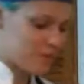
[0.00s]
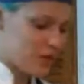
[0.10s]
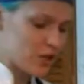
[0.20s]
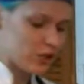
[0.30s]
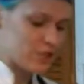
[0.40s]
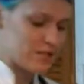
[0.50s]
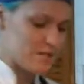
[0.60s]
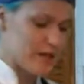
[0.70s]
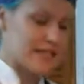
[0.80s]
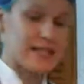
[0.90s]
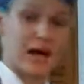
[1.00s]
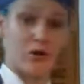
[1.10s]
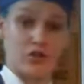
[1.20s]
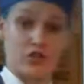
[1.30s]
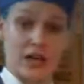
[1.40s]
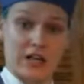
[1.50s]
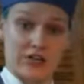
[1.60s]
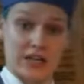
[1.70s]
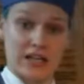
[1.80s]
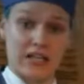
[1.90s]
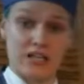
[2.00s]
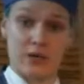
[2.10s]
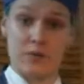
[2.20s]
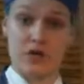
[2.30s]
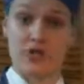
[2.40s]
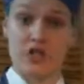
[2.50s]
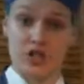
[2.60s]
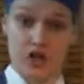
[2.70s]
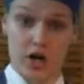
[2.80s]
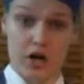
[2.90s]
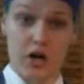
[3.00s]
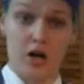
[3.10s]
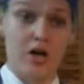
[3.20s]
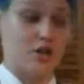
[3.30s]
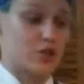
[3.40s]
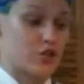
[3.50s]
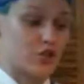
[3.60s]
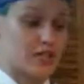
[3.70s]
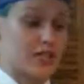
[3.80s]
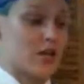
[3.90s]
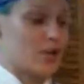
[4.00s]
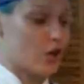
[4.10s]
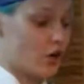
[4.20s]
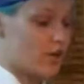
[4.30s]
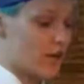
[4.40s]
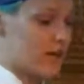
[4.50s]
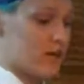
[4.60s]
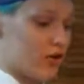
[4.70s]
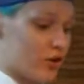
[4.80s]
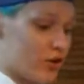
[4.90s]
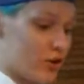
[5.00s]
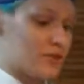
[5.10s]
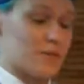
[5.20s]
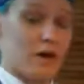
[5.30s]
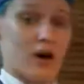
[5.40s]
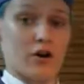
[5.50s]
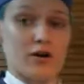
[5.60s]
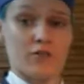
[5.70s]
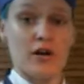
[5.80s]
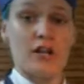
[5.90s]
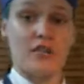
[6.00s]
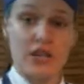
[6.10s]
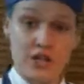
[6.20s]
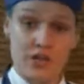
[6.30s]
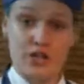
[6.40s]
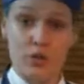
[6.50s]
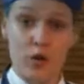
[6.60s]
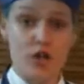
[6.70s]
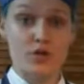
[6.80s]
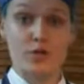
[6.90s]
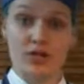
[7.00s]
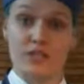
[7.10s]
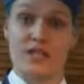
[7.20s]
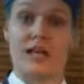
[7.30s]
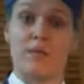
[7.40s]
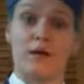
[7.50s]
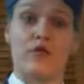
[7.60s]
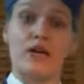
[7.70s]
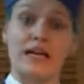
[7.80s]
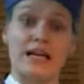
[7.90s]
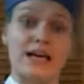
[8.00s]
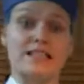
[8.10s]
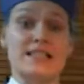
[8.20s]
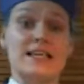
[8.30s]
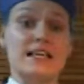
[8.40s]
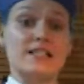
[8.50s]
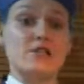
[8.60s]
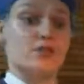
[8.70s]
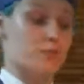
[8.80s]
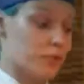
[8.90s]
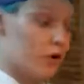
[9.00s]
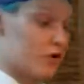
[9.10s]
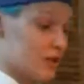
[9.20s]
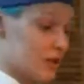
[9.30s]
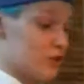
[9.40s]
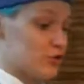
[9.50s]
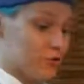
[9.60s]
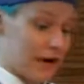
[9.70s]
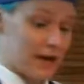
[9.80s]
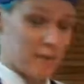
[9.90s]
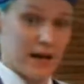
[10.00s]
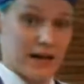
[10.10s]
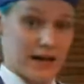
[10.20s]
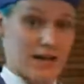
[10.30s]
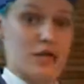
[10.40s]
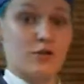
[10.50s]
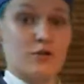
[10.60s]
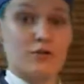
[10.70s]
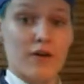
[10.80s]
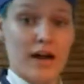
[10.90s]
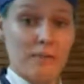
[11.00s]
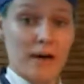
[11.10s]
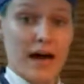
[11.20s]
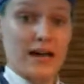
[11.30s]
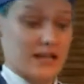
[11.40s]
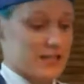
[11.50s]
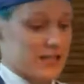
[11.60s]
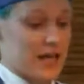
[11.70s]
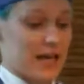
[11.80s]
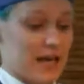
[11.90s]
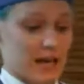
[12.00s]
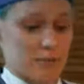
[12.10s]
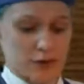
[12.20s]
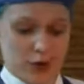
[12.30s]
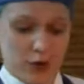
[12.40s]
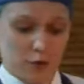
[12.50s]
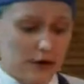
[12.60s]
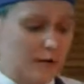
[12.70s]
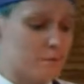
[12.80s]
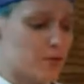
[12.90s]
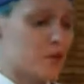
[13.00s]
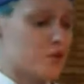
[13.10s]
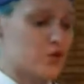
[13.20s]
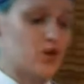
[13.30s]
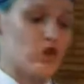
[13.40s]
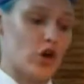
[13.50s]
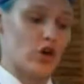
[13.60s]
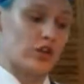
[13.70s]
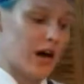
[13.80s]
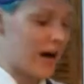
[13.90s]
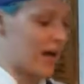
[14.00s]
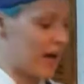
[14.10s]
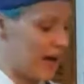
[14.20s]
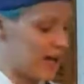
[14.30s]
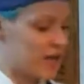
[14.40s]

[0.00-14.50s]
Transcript: So just mixing our dry ingredients. So I'm using a jug. So it's just not only going to reduce amount of dishes to wash, but it's going to be really nice and easy to pour into frying pan. So frying pan is heating up slowly, so it's not on a high heat.